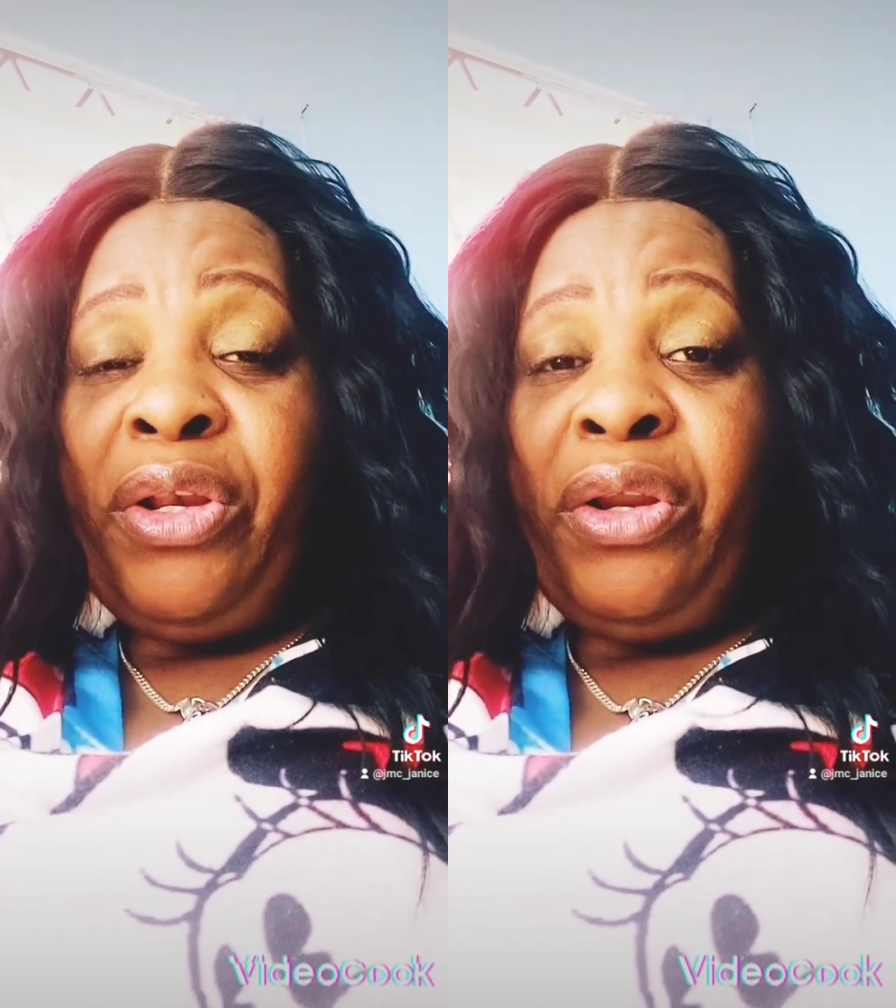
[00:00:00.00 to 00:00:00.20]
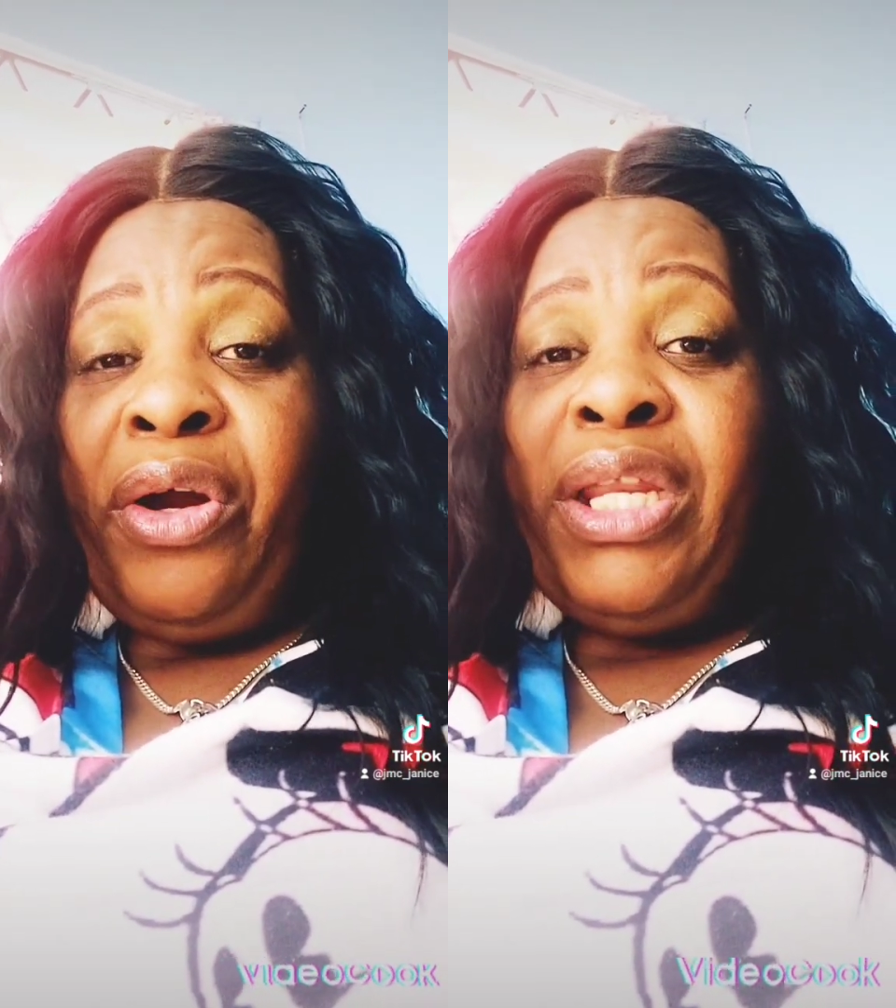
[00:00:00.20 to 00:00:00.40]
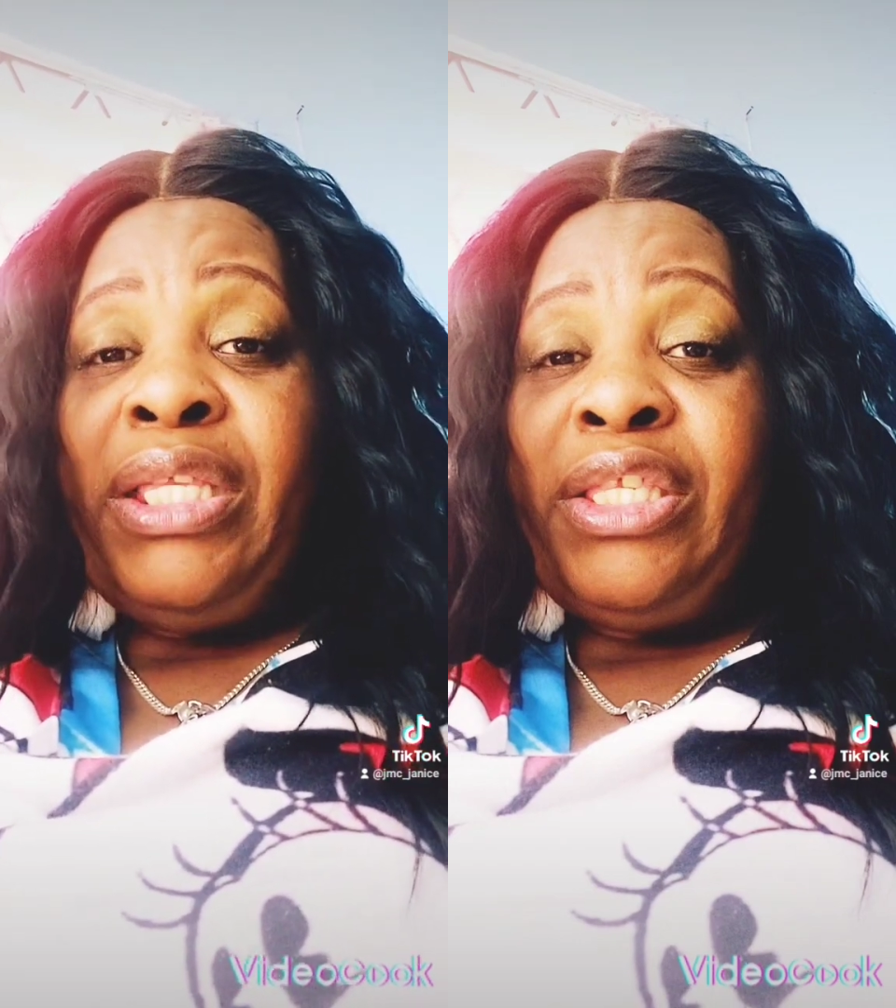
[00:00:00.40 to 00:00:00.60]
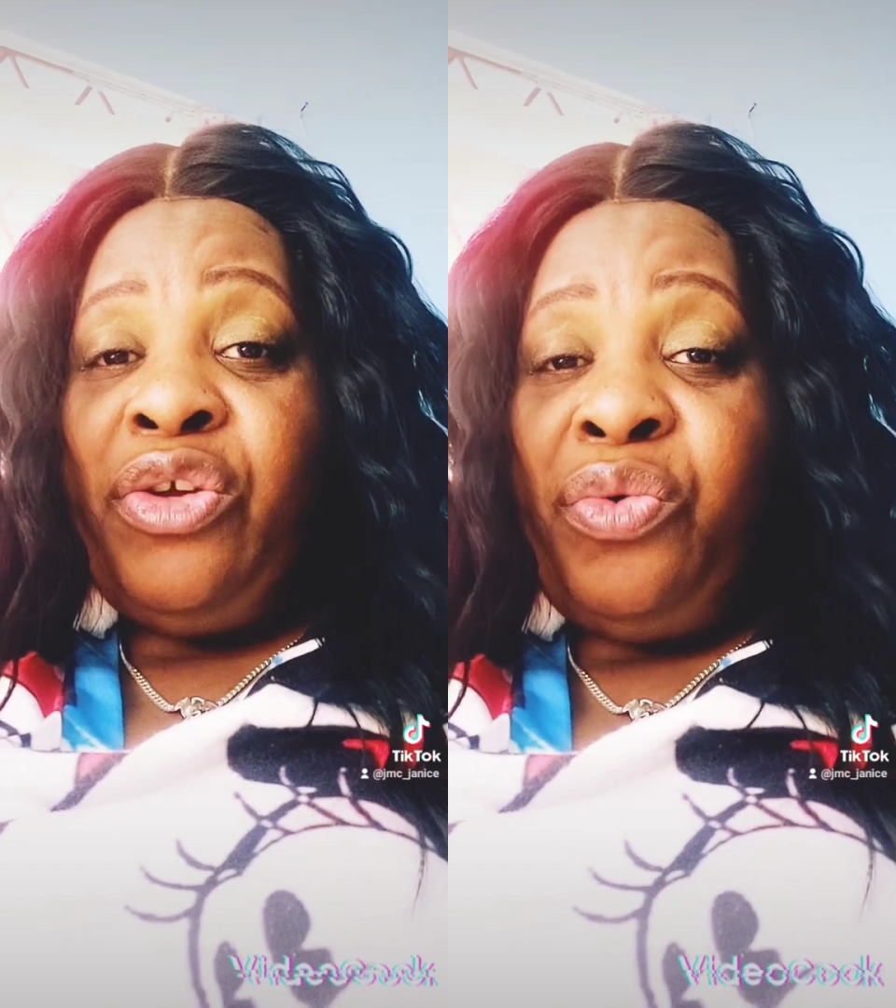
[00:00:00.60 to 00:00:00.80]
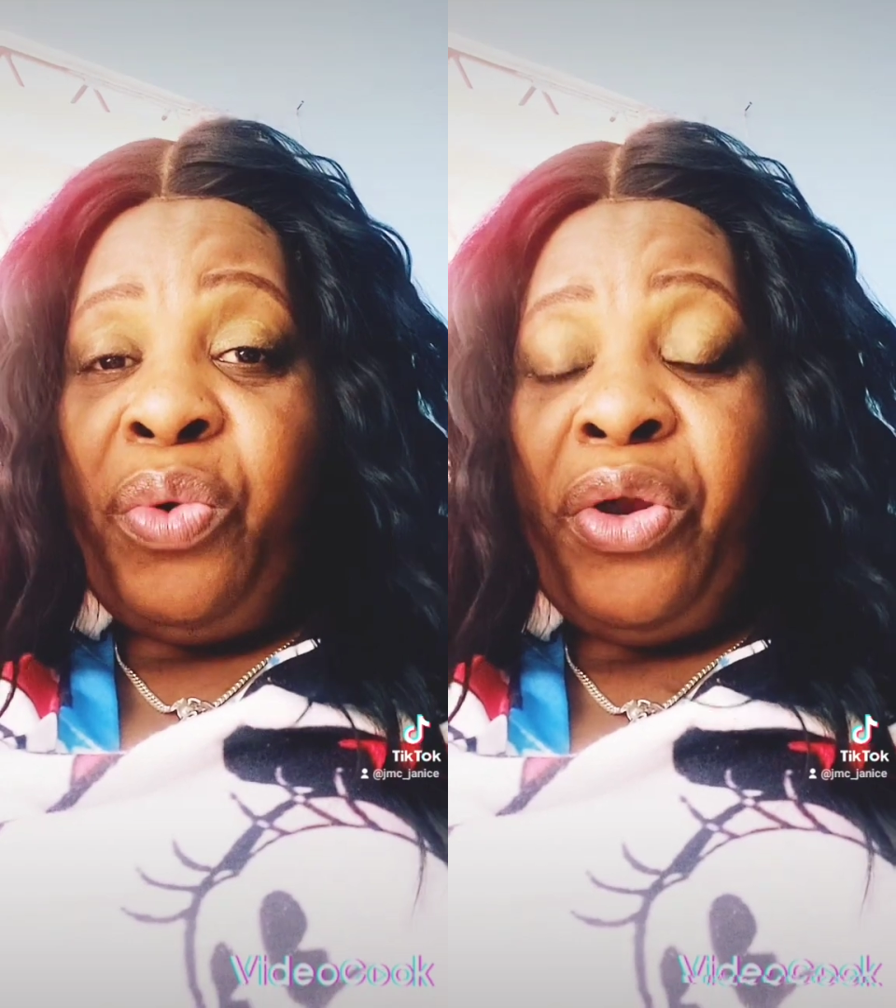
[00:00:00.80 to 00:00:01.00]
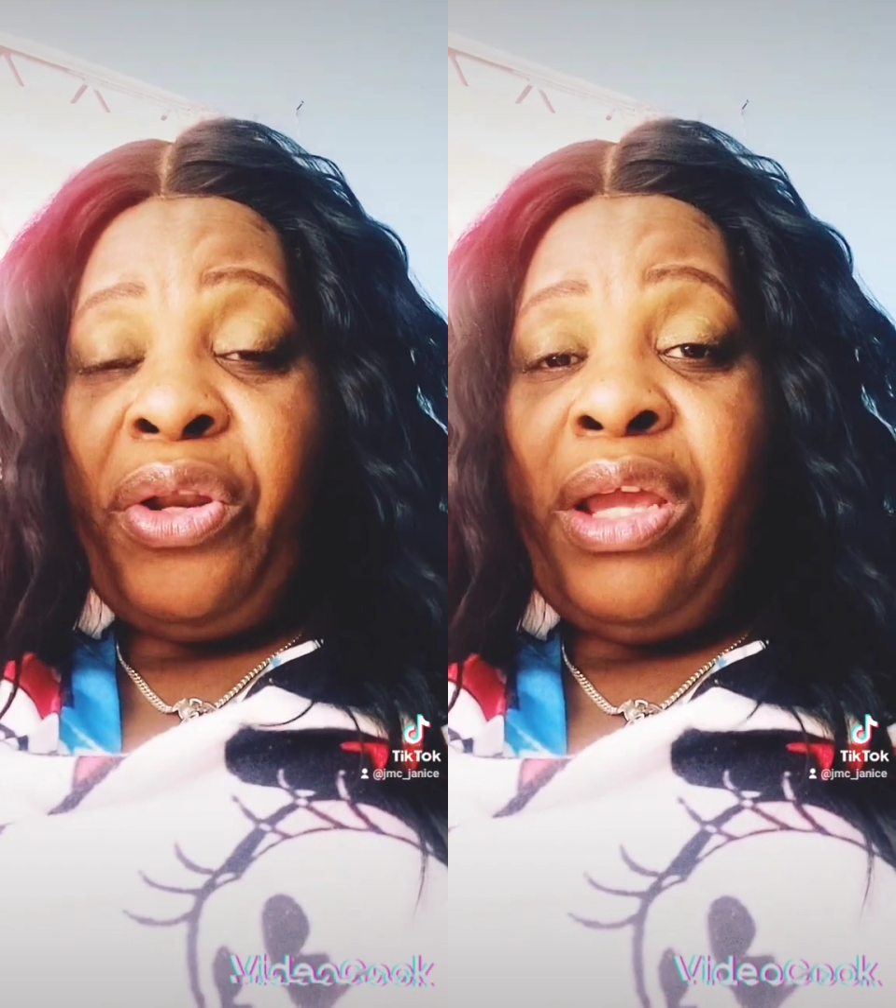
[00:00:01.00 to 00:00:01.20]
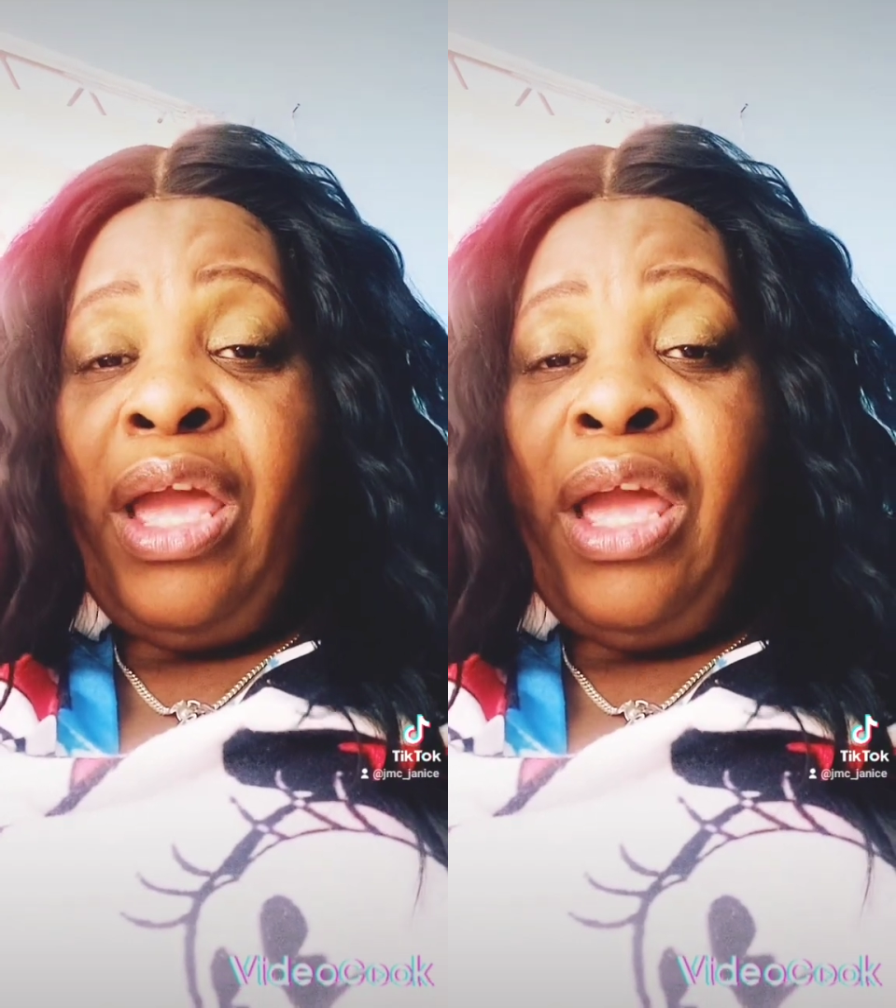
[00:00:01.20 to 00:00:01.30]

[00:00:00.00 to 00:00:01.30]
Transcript: Lord, it's your word.